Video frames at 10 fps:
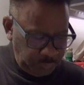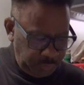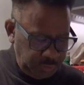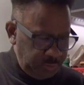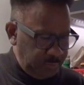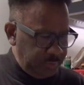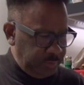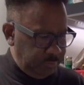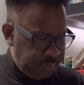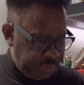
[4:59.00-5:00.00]
And you don't want
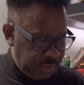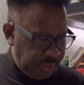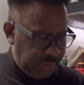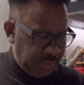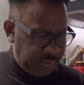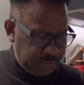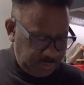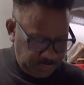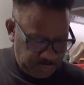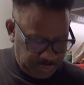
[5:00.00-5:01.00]
no burnt hands
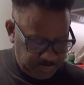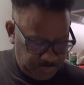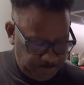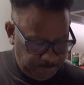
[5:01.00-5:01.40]
while you